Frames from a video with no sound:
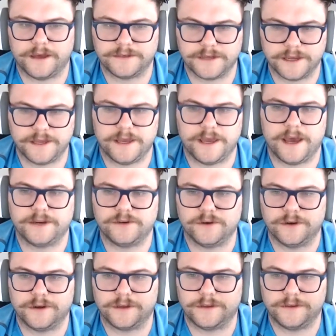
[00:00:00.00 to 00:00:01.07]

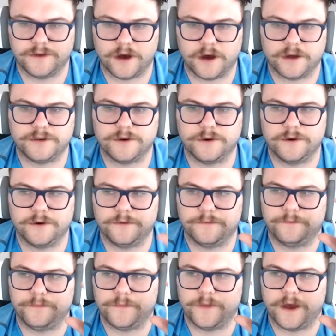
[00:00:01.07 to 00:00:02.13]
psychiatric doctor
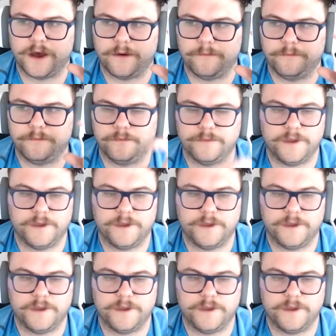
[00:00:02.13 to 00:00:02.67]
um,